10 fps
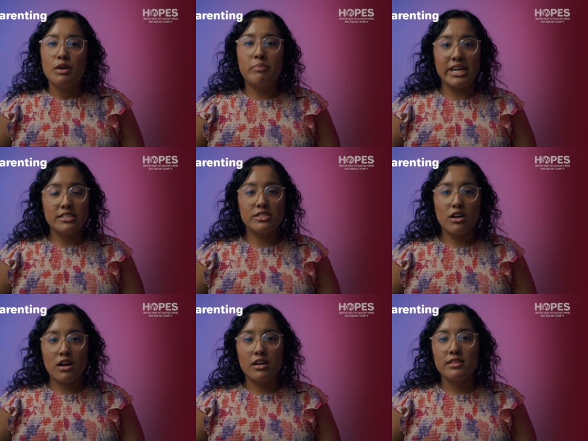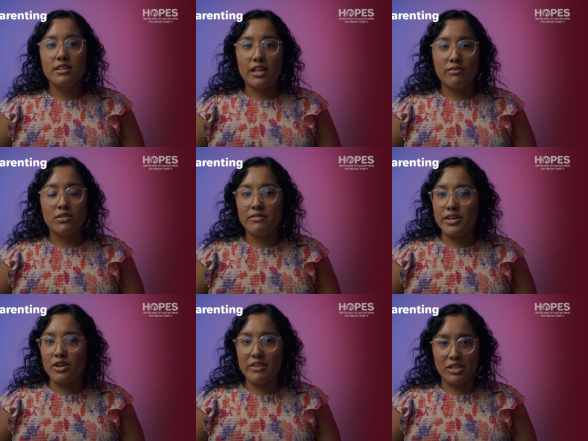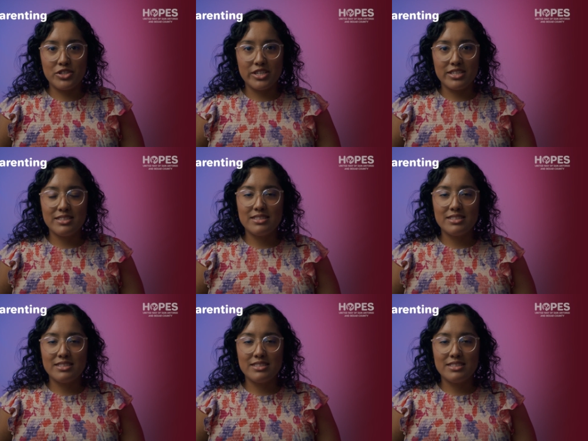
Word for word: based on the level of intervention.